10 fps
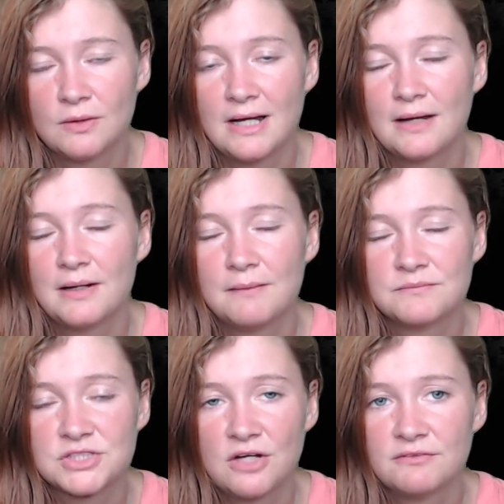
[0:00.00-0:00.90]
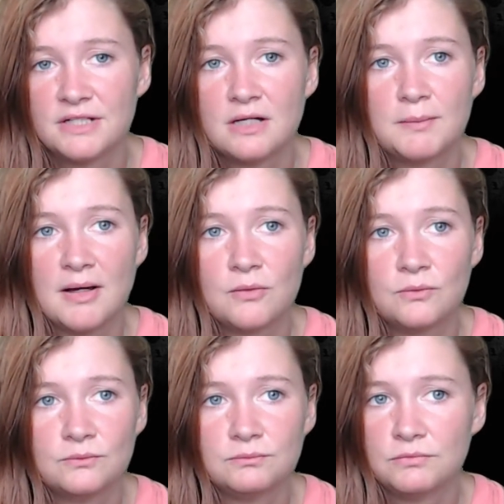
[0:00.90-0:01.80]
I, I'm sorry
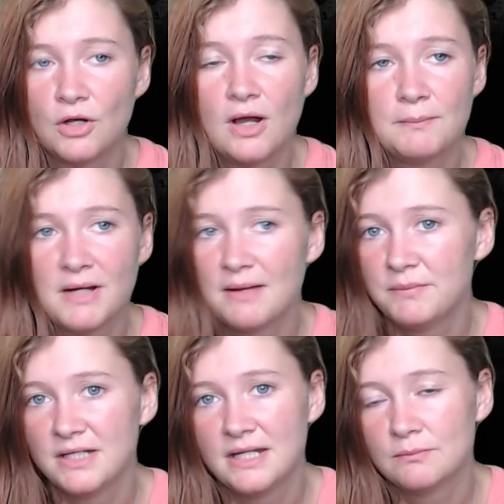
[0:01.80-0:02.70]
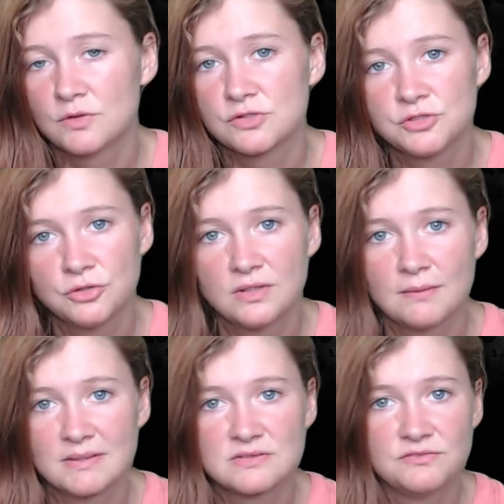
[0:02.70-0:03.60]
about not being able to do
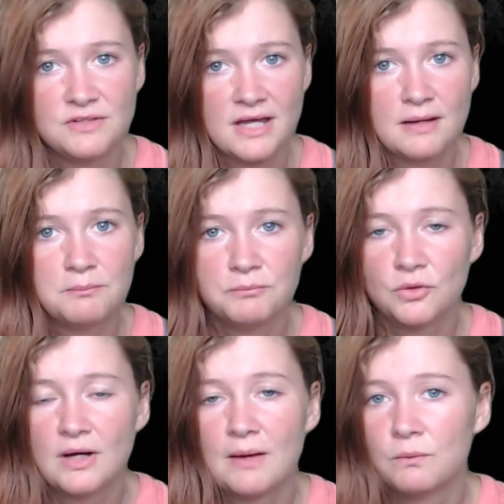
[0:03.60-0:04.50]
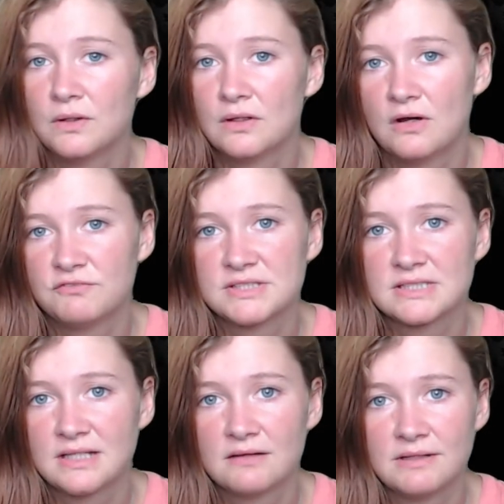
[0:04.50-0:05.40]
them as of yet, but I will obviously
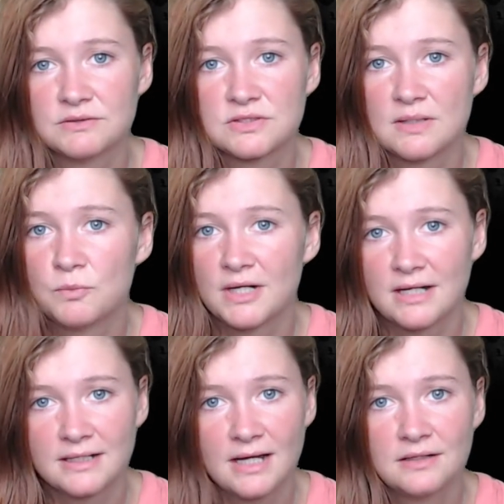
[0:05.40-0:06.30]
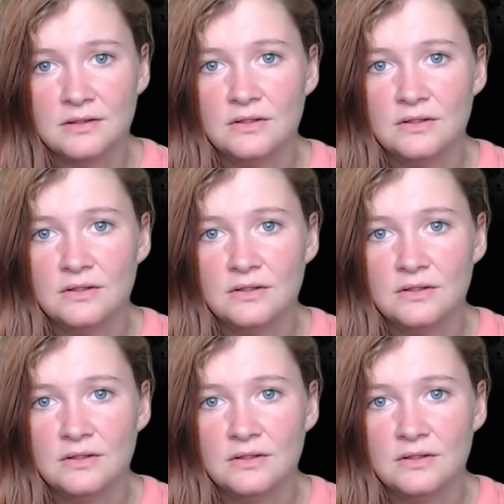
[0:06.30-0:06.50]
get around to them when I can.